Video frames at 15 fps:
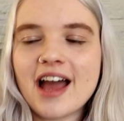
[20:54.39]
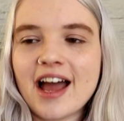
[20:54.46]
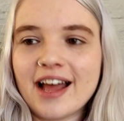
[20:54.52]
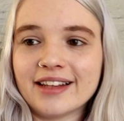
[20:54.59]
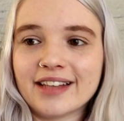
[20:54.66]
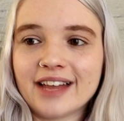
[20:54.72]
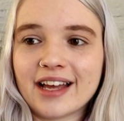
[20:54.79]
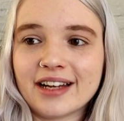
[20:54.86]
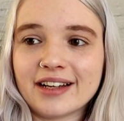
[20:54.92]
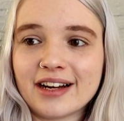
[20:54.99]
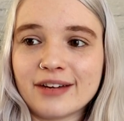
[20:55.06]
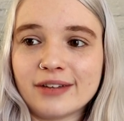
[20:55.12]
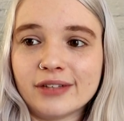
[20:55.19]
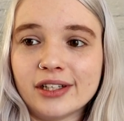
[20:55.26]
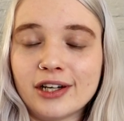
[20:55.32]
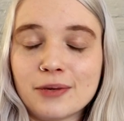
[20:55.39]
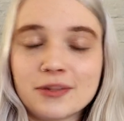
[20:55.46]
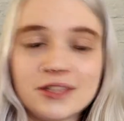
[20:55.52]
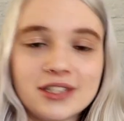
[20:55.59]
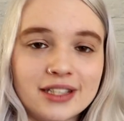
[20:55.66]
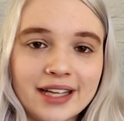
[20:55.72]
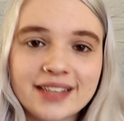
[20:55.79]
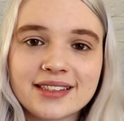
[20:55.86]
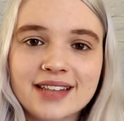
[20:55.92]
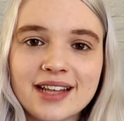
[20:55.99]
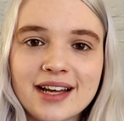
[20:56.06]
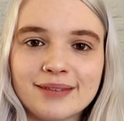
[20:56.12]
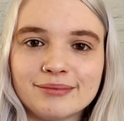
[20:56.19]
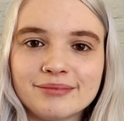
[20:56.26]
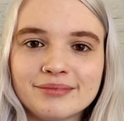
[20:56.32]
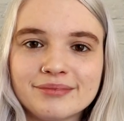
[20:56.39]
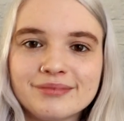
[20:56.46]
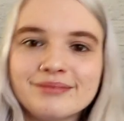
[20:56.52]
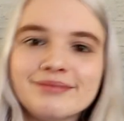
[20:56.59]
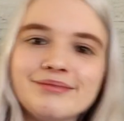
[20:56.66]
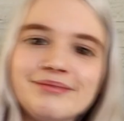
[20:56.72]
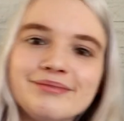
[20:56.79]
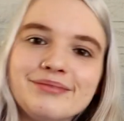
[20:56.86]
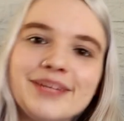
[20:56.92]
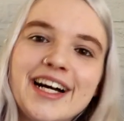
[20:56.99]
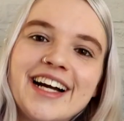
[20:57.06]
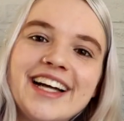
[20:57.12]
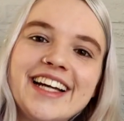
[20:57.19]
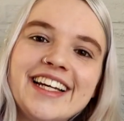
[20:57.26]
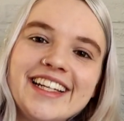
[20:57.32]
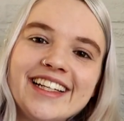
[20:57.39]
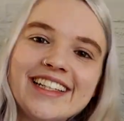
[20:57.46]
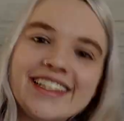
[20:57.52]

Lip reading: and then I really hope to see you next time. Bye!